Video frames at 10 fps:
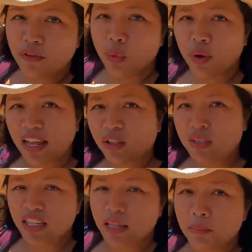If you would like
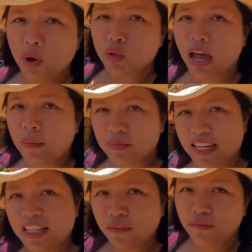to see the most
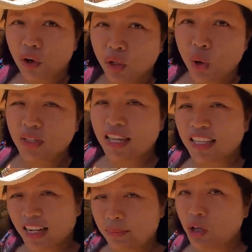updated photos
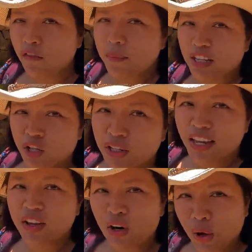and clips of my
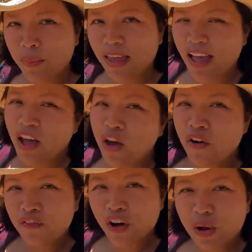journey in Colombia,
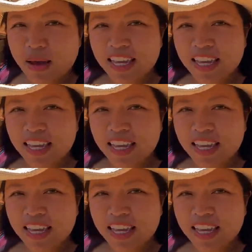follow